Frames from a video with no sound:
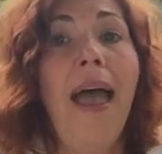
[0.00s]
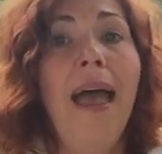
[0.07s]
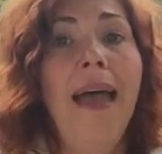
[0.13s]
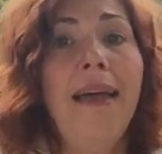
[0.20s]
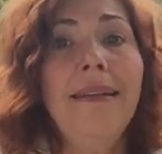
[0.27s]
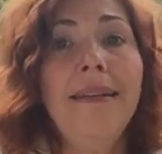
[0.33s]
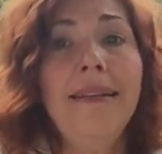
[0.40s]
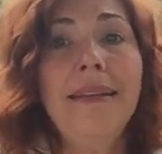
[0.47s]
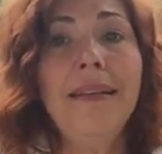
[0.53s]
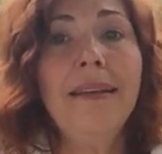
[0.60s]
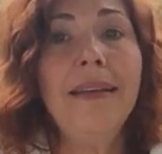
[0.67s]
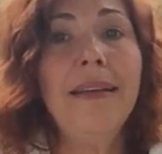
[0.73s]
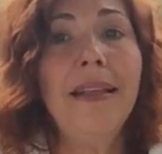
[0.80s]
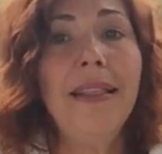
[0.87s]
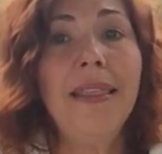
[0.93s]
And
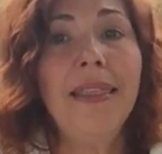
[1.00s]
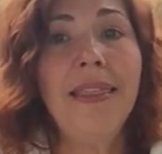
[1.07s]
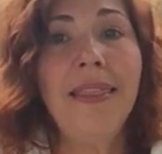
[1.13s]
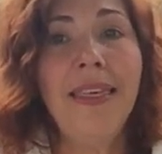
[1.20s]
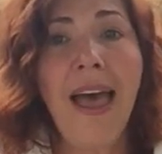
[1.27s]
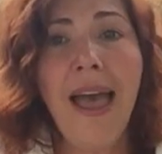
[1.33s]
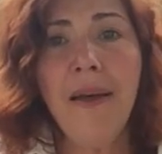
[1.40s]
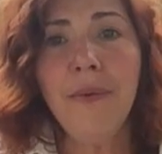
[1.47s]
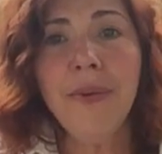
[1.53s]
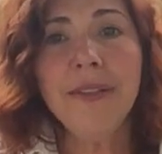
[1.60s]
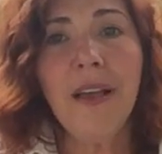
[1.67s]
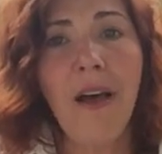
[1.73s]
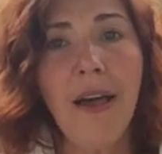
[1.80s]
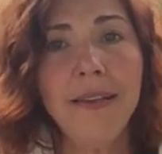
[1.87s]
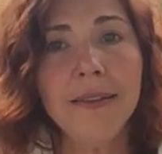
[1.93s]
that was
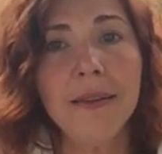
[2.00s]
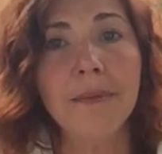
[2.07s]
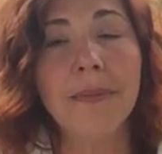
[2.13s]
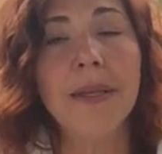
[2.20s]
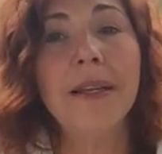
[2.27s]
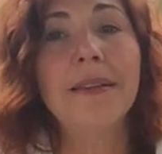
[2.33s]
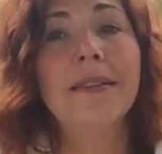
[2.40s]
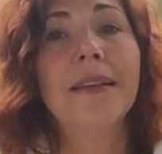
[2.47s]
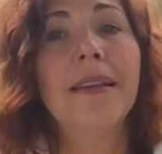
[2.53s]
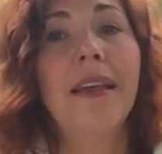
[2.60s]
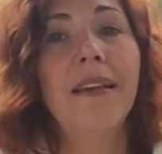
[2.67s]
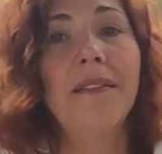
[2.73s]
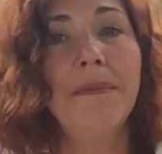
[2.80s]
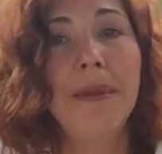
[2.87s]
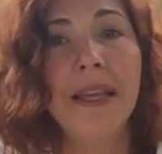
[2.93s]
awesome because it
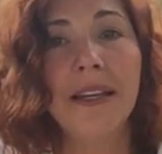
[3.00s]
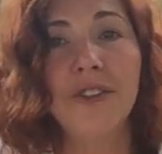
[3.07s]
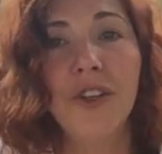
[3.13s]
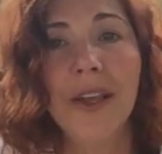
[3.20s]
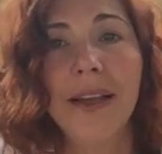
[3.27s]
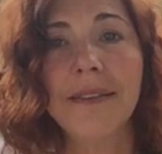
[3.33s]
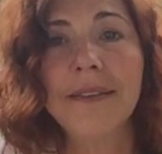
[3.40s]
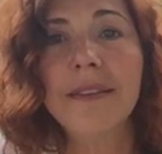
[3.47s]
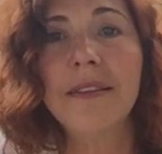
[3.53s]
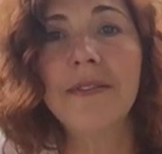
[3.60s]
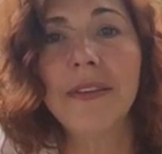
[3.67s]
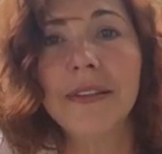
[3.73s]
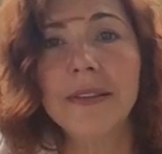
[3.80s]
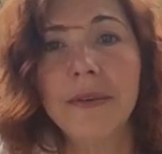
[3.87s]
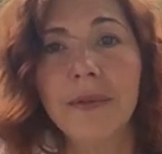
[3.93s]
gave me a chance to
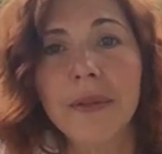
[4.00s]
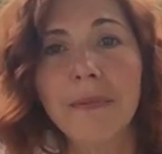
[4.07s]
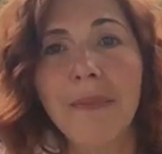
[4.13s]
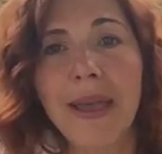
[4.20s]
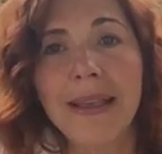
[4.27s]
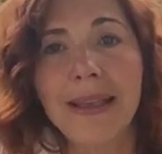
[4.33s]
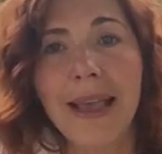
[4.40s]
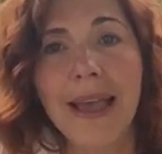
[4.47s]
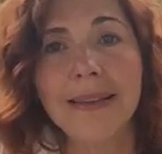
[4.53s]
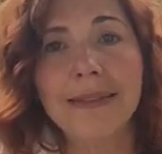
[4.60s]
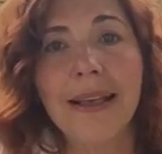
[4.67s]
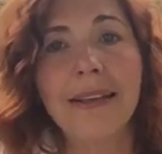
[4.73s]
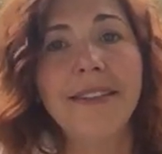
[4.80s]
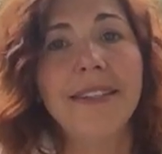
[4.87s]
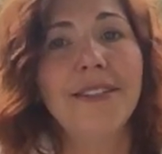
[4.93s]
visit with my guests.
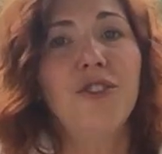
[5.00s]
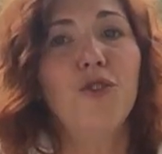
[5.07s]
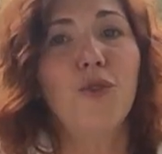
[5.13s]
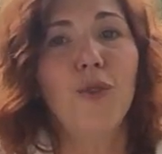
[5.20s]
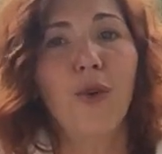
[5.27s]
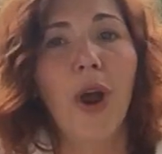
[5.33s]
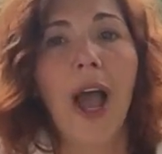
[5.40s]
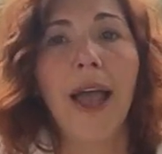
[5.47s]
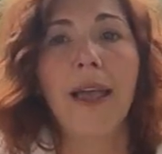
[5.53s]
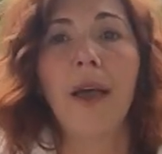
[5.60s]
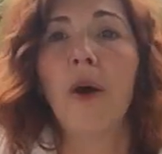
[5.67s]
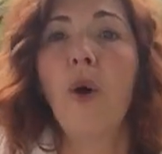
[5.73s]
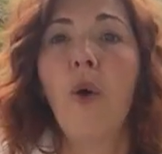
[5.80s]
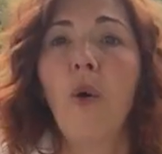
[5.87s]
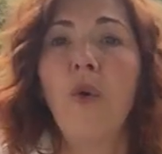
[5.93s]
I didn't try a
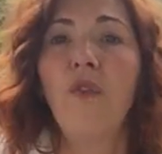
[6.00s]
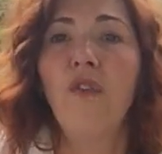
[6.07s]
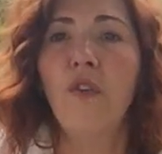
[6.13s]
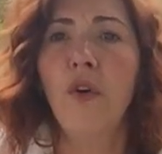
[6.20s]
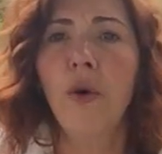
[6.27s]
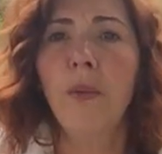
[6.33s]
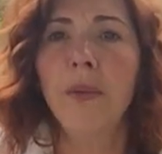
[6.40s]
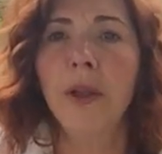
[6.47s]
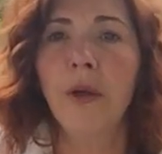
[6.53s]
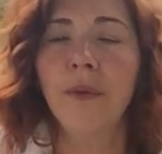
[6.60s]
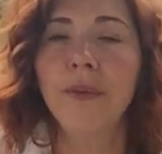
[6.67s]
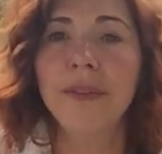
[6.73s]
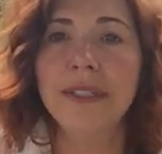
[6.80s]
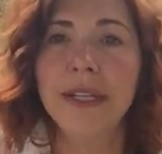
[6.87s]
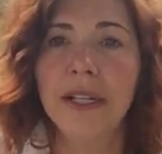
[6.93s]
whole
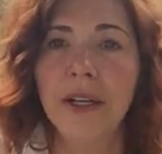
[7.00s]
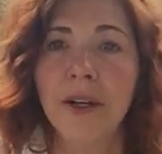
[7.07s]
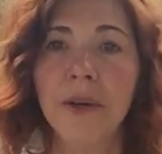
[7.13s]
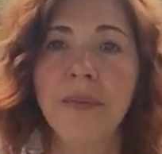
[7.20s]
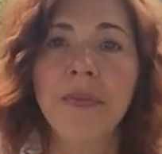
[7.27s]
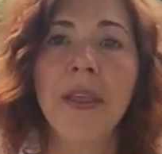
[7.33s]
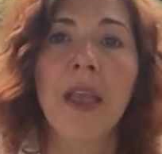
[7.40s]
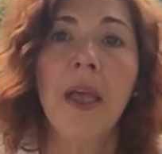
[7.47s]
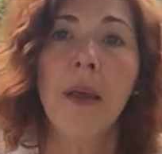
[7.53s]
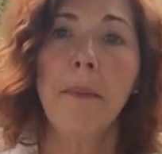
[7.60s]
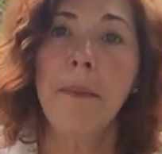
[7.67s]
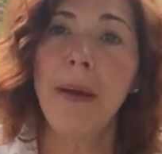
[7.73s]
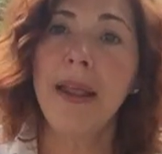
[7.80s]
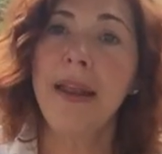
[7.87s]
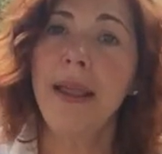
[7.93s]
full-blown dinner,
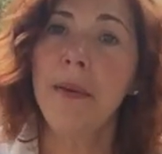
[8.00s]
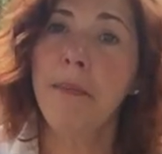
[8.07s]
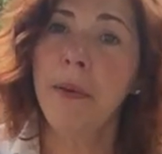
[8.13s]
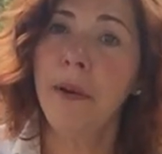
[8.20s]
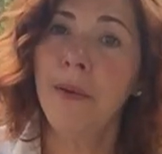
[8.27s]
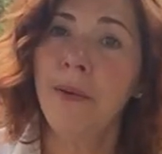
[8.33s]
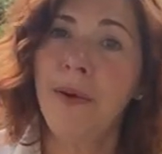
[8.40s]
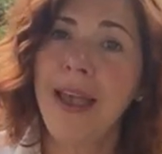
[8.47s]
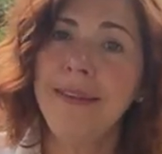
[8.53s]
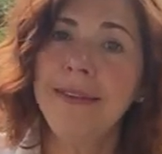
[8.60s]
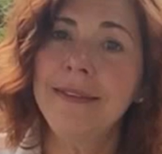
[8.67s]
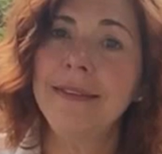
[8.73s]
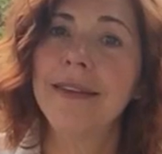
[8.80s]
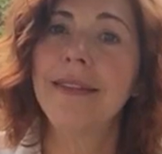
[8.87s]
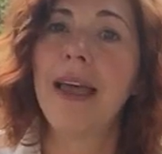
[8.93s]
but it
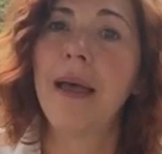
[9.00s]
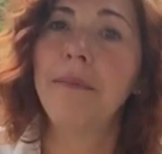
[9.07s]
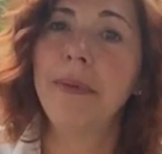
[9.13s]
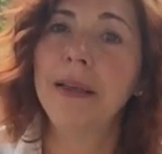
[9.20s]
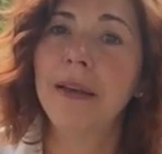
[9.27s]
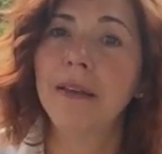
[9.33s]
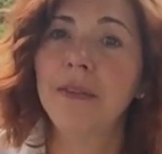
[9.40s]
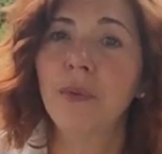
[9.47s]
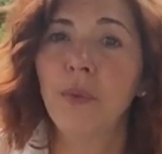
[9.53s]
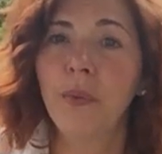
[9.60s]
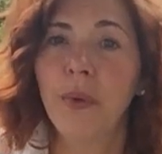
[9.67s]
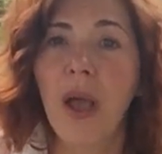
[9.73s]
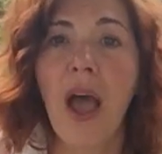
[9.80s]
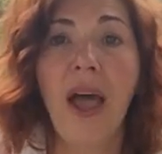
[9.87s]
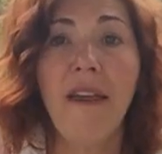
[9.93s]
progressed to that because
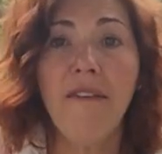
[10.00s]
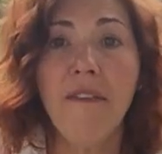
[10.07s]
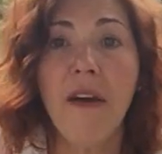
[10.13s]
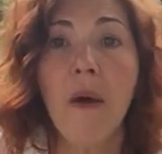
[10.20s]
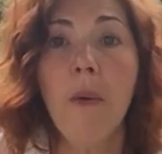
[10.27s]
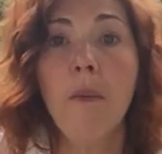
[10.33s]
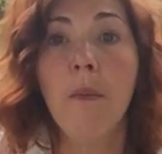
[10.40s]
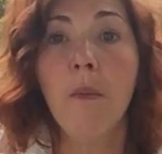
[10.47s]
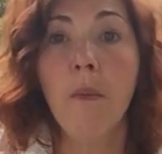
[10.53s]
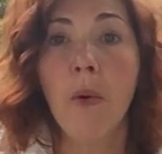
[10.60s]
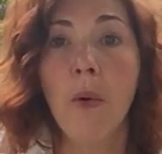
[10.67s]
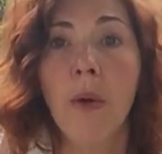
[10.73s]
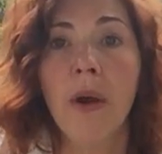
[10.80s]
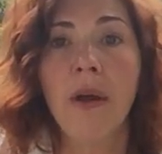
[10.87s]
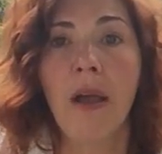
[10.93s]
I felt
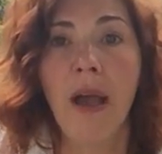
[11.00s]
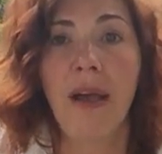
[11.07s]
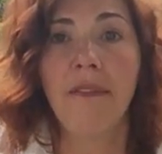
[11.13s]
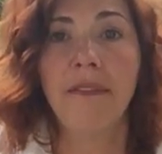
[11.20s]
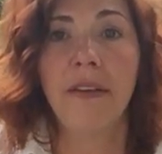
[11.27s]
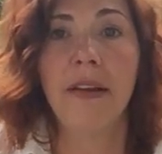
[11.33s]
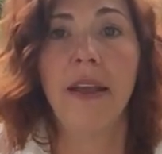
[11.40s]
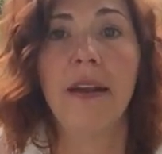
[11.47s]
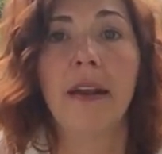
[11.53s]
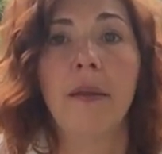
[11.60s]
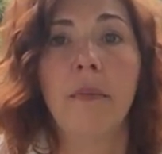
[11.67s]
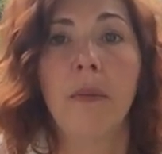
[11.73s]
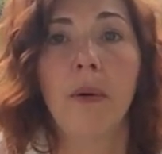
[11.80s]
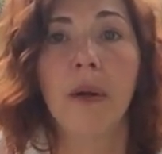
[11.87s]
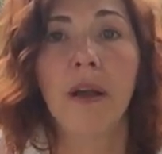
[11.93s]
more confident
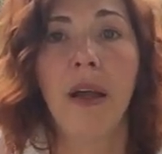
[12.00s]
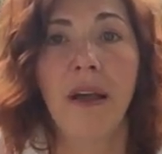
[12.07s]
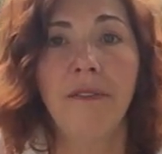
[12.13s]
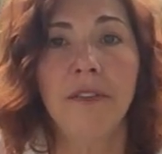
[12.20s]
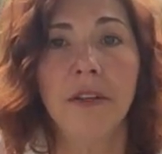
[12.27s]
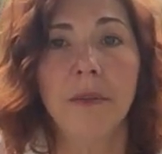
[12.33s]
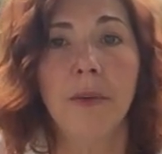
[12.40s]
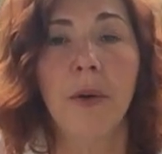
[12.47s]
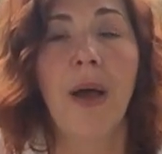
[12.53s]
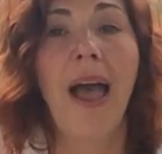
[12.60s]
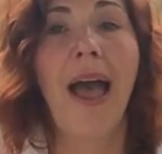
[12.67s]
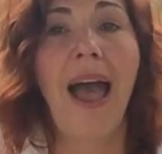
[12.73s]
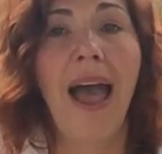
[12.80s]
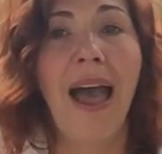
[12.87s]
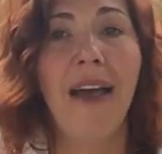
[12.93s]
and more comfortable
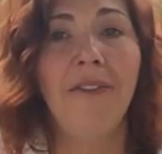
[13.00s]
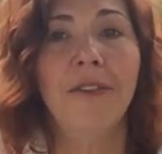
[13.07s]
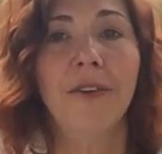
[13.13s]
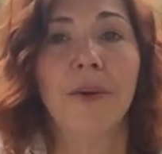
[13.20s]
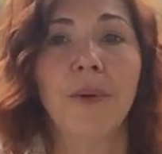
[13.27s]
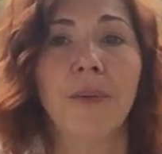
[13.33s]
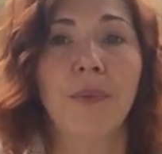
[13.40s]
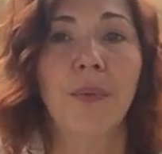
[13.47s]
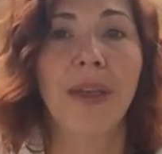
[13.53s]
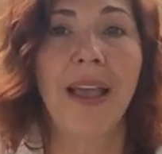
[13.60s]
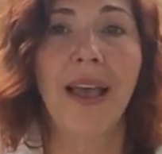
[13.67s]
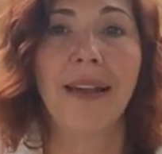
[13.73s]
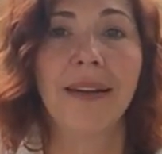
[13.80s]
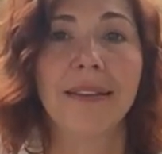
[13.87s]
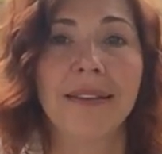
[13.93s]
after we
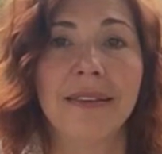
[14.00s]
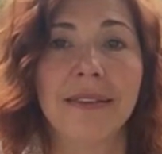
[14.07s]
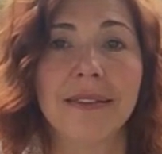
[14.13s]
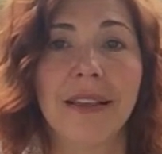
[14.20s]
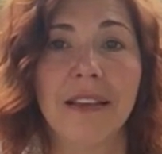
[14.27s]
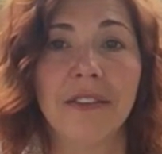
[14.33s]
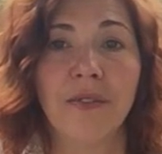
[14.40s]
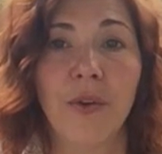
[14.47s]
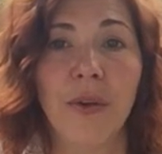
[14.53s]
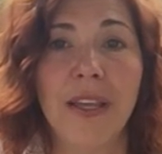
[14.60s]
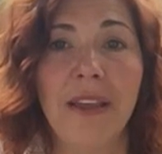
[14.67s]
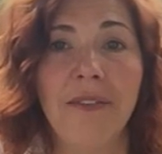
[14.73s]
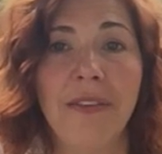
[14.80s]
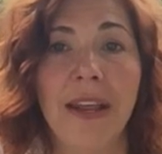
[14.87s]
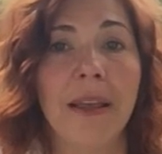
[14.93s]
had a successful
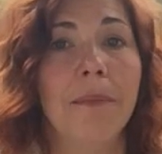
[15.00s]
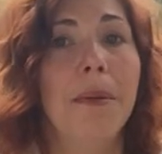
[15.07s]
evening.